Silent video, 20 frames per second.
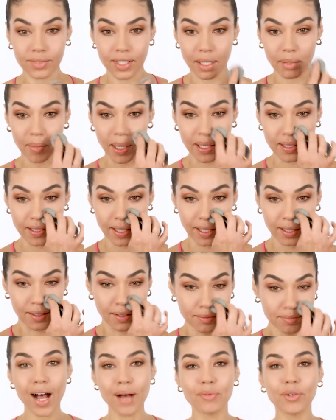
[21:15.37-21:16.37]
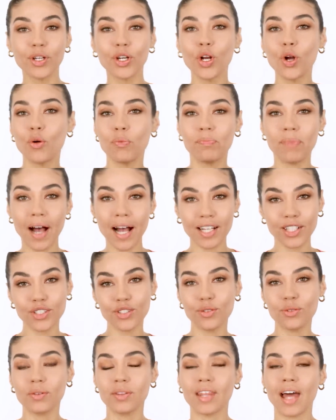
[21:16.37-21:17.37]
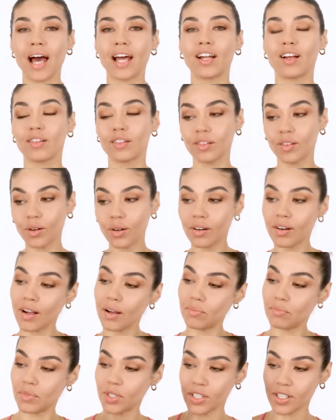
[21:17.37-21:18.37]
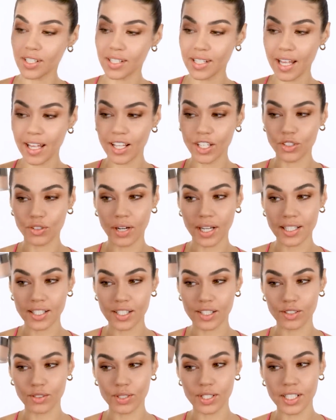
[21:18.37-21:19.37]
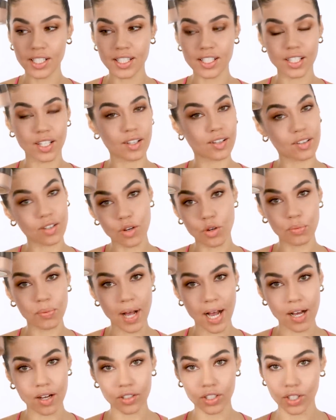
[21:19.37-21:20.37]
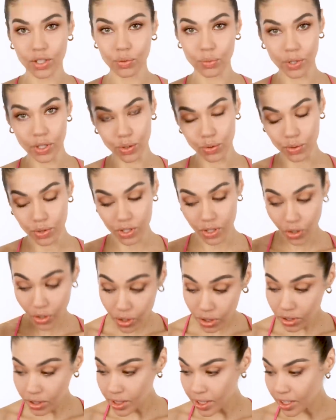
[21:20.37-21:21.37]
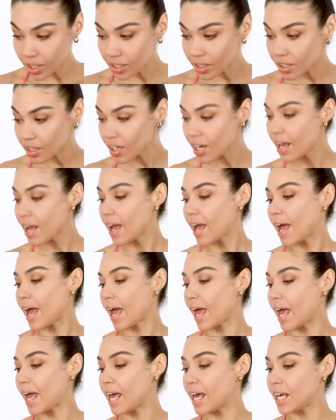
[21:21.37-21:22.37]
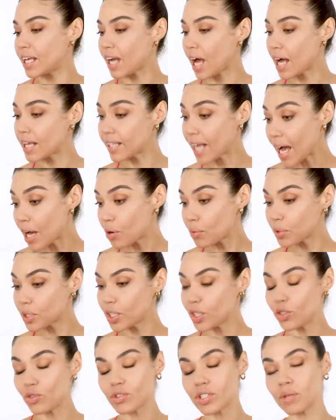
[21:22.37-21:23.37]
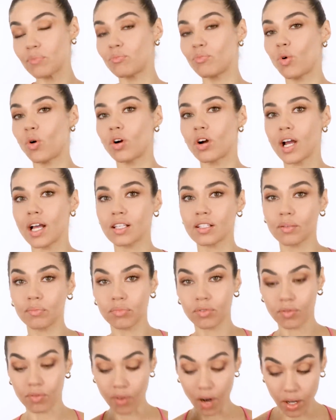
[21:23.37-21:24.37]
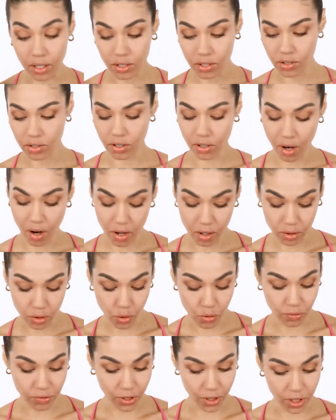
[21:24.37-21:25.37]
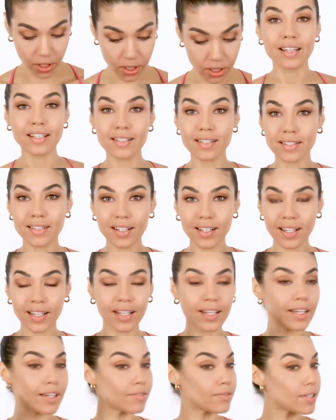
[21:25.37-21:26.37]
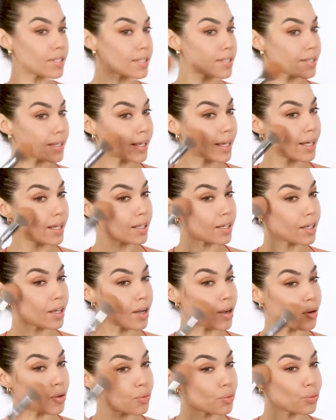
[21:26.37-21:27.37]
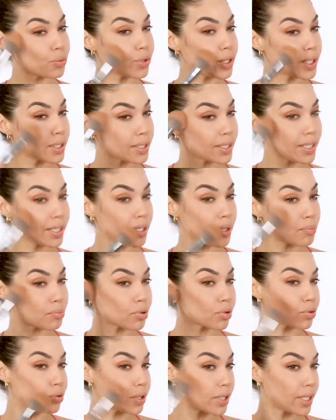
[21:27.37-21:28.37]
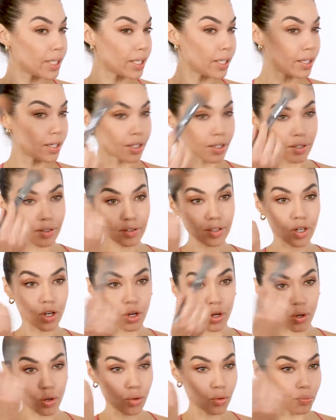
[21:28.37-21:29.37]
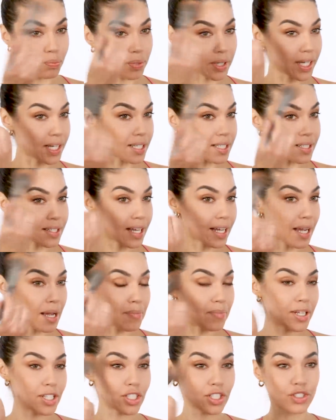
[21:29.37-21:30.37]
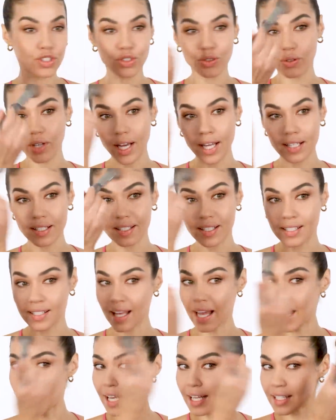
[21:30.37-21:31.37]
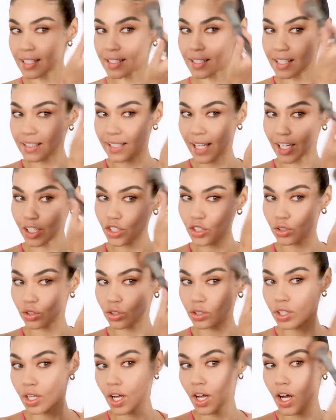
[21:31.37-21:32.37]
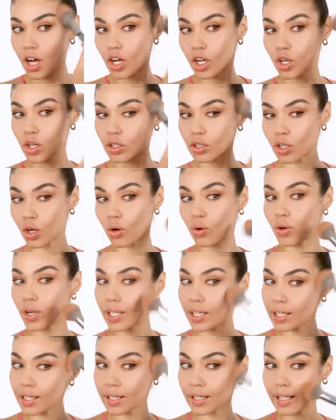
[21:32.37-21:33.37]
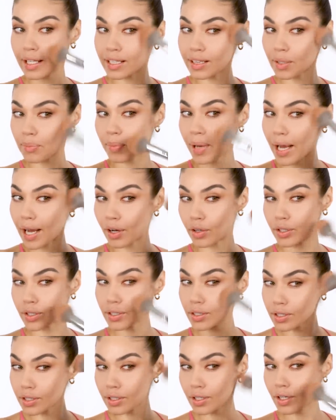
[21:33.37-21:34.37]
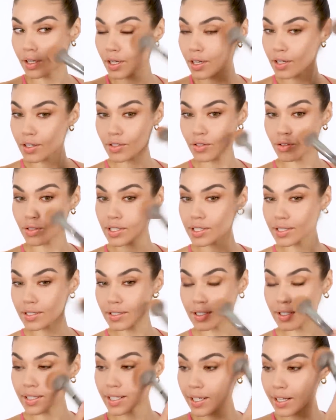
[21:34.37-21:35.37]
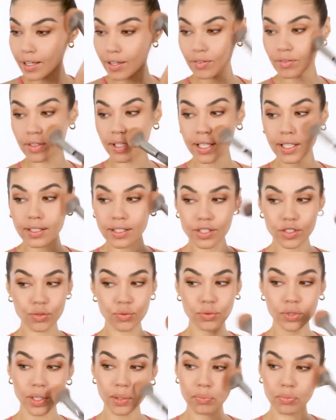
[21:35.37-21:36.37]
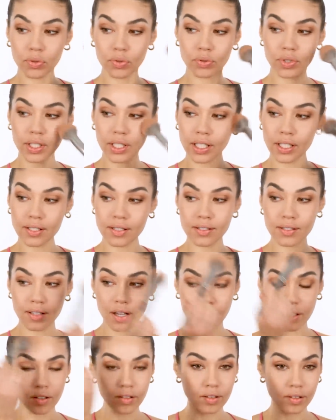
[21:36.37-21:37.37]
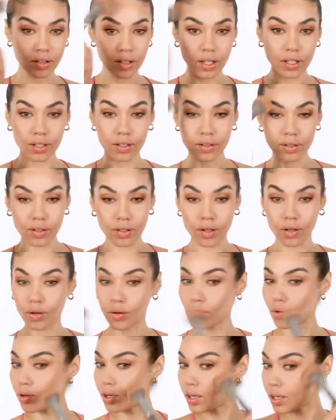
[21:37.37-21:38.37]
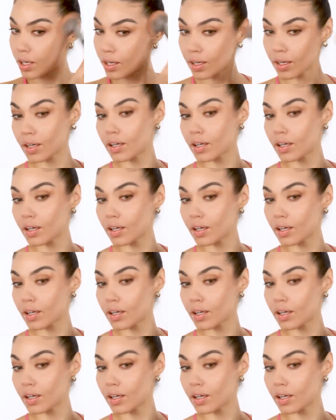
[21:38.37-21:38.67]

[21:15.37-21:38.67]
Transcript: amazing. I'm gonna go back to that Laura Mercier Translucent Glow Powder we used earlier, and now I'm gonna use it more as a bronzer all over. This is gonna give the skin a really pretty glow because, like I mentioned to you guys, this has the natural glow in it in the powder. So this is gonna give like this really pretty subtle glow.